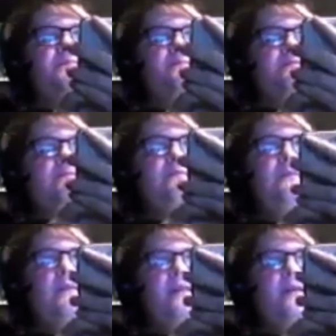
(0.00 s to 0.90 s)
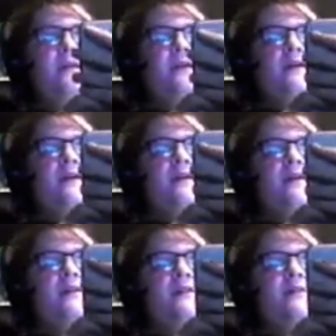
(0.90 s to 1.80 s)

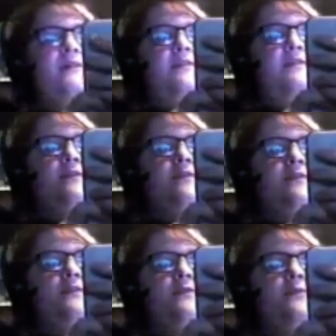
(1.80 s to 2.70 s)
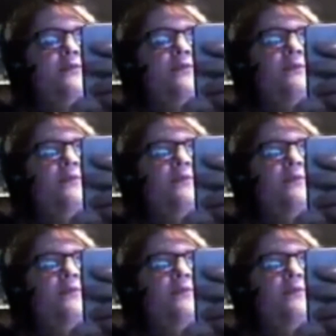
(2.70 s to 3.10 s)
No one is speaking in this clip.